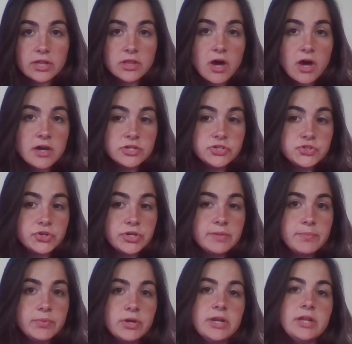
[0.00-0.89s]
laundry
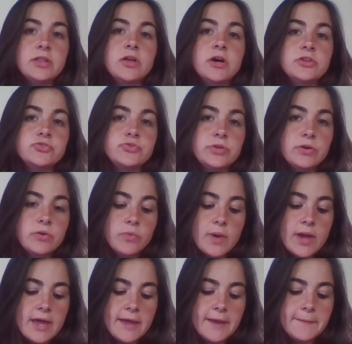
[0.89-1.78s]
and putting laundry
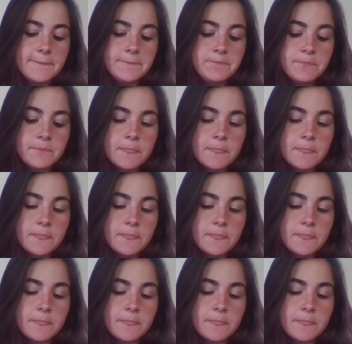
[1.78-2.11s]
away,